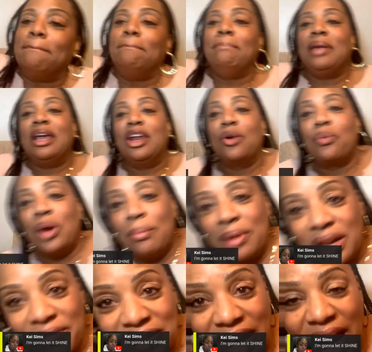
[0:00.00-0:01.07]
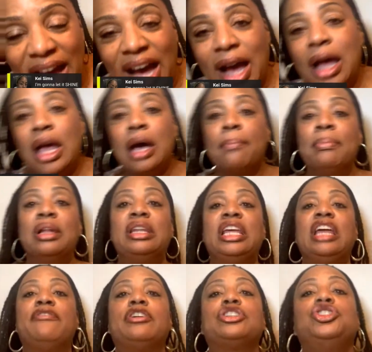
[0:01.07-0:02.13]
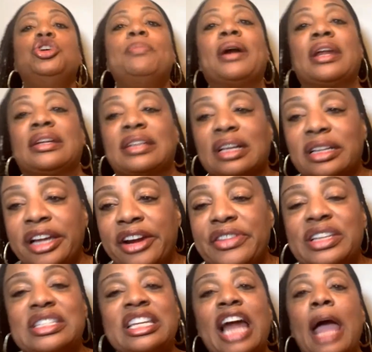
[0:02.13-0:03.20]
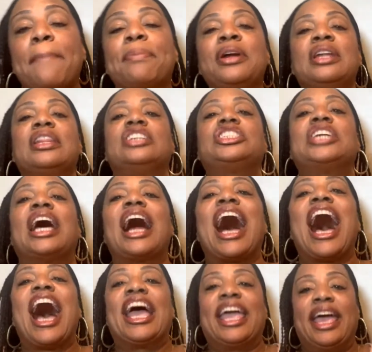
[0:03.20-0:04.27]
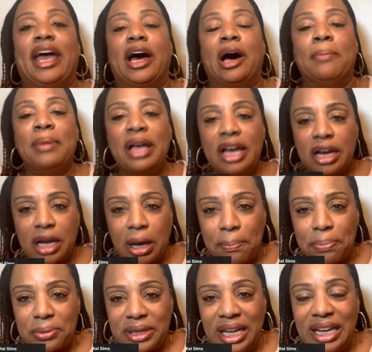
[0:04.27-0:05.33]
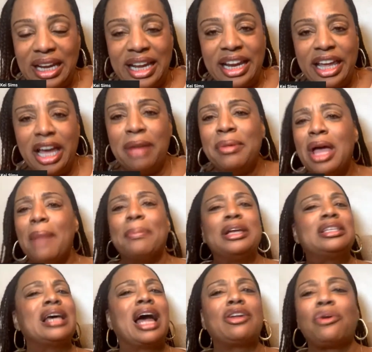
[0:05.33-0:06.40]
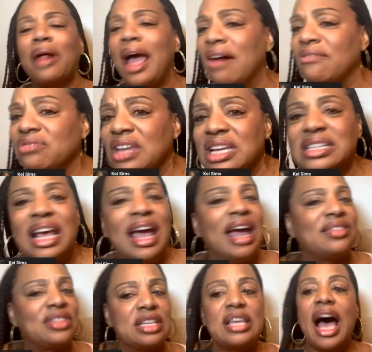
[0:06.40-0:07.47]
Men and women of God, believers, you better declare this tonight. Put in the chat, I am complete in him. But he said, I don't have this and this.